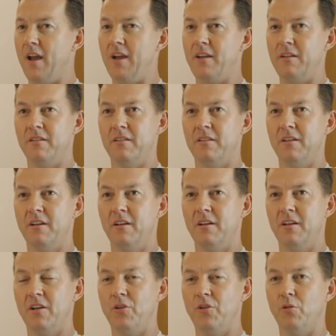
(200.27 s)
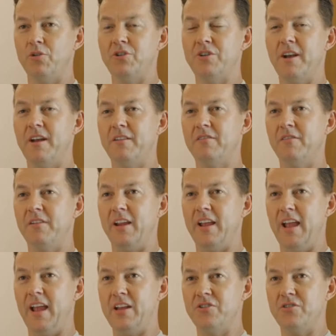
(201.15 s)
then your chance of
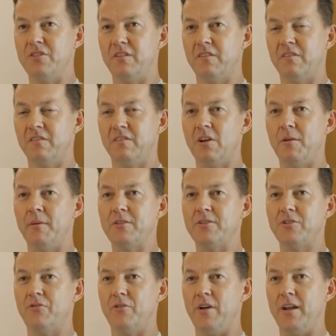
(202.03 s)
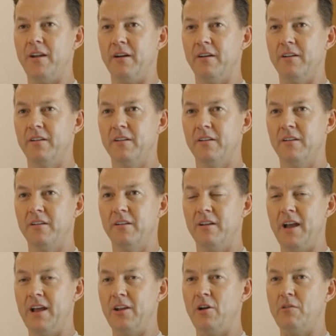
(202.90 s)
getting injured is so much greater,
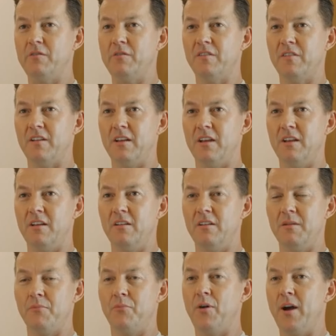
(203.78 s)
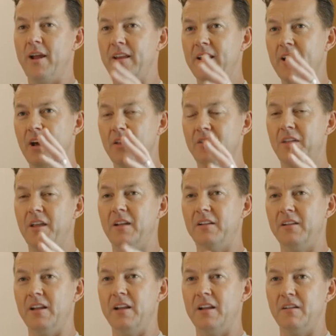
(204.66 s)
and obviously your brain can't
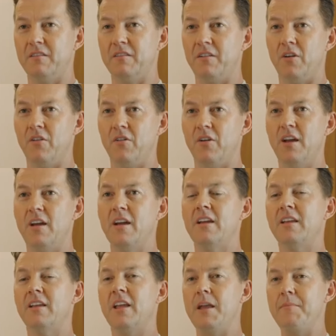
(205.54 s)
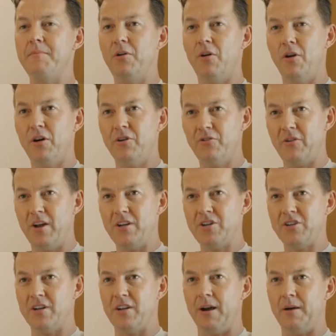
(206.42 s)
think clearly. So keep your
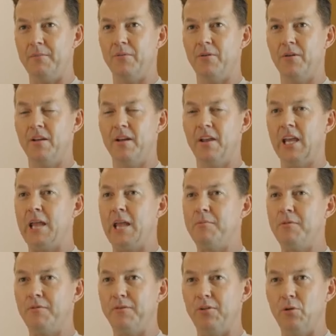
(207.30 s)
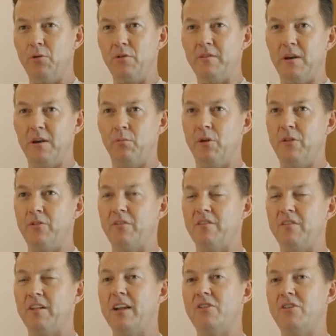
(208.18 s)
hydration up, keep your fluids up, whether
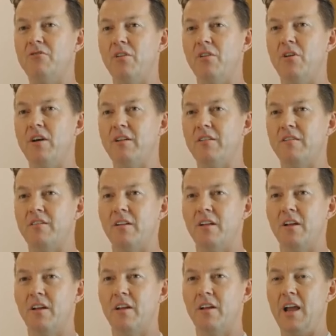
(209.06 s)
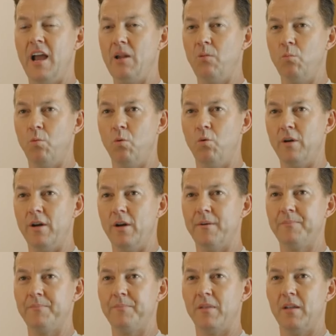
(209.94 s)
it's electrolytes and
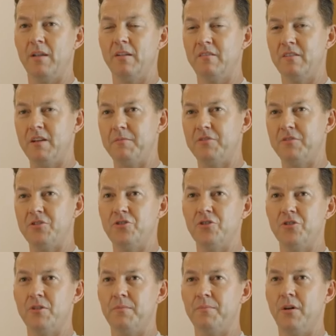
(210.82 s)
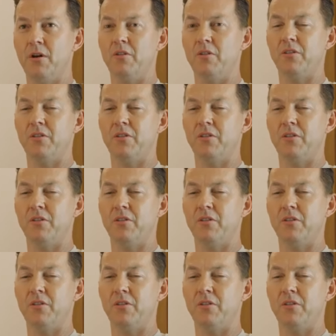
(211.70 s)
water, substitute the